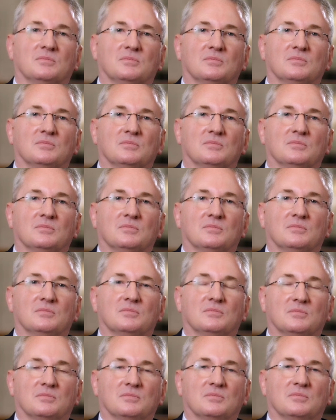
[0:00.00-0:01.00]

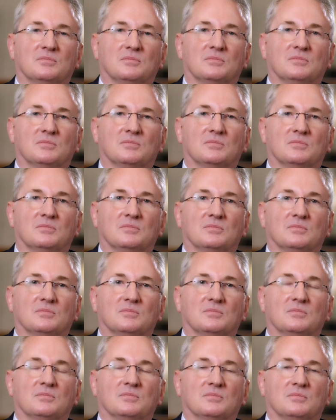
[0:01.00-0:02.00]

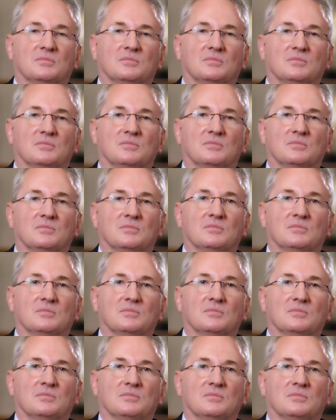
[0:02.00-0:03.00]

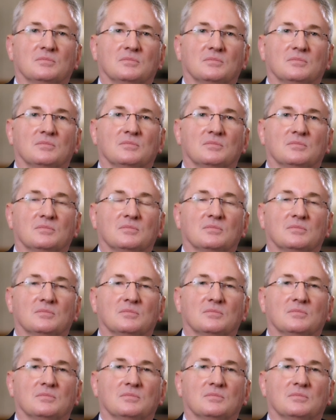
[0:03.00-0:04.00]

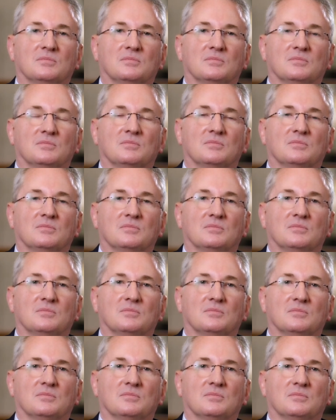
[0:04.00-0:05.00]

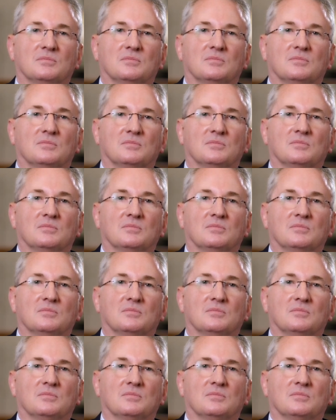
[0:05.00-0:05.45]
(silent)